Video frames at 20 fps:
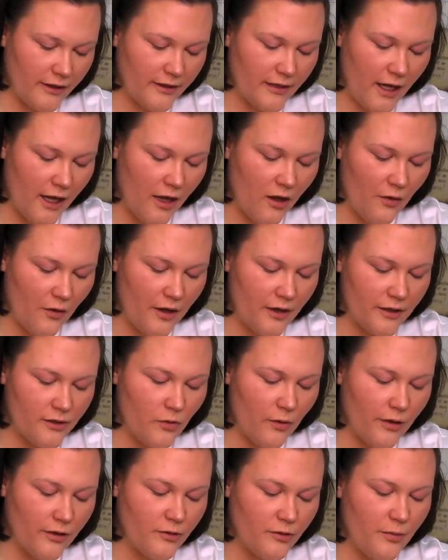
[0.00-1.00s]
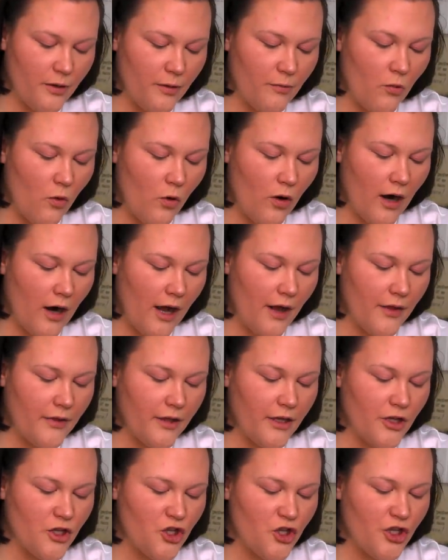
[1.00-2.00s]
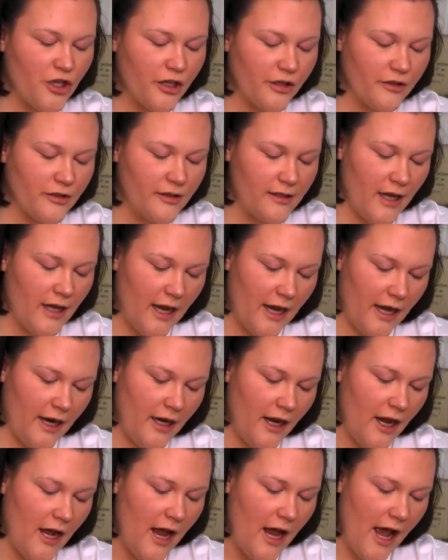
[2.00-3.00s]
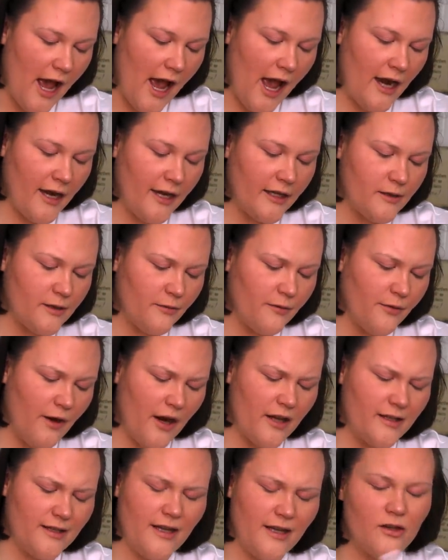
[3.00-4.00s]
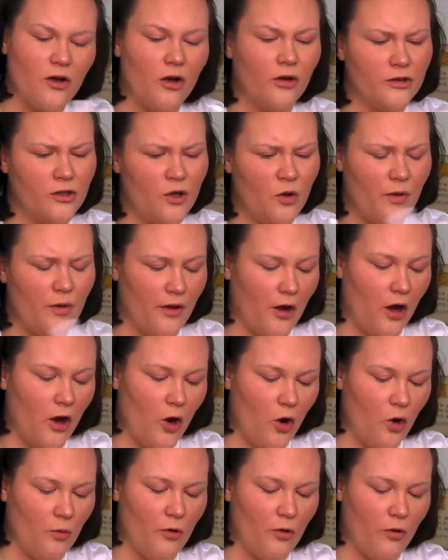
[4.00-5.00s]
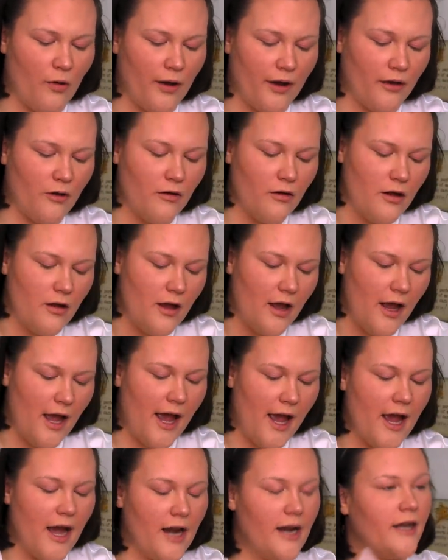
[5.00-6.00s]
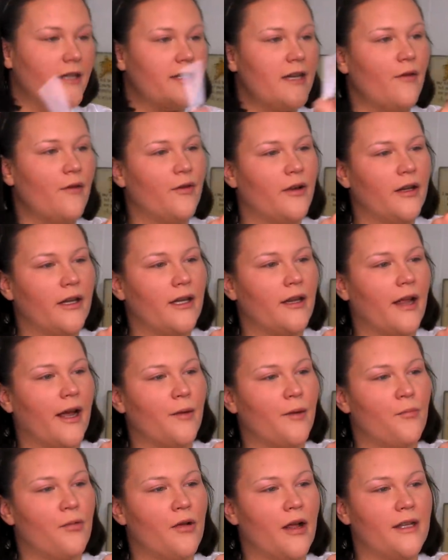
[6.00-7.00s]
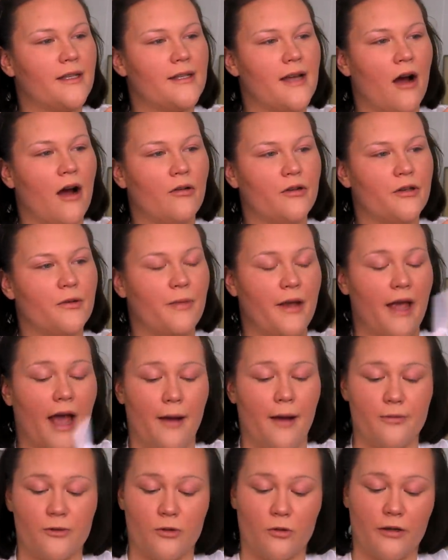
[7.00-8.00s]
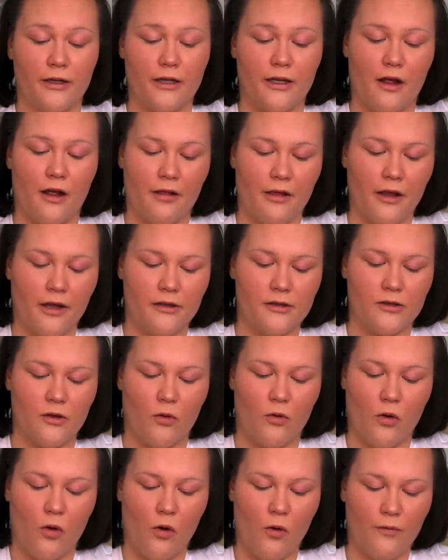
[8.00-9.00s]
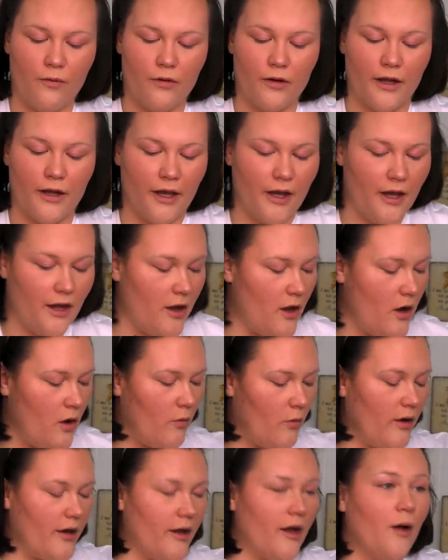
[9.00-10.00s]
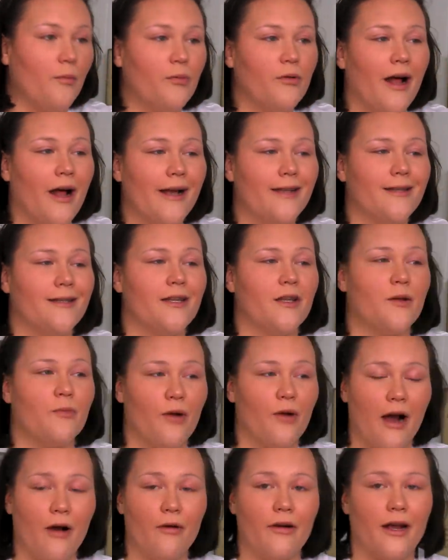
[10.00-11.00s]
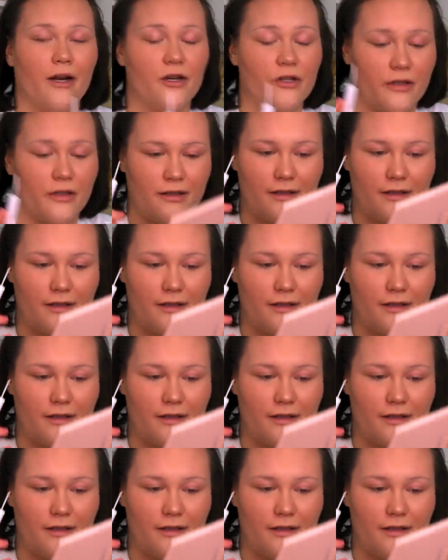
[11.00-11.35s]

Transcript: tell that it's going to be more on the sheer side. And it says also with jojoba oil. And it definitely like blends out to be absolutely nothing. So hopefully when it applies to the brow, it actually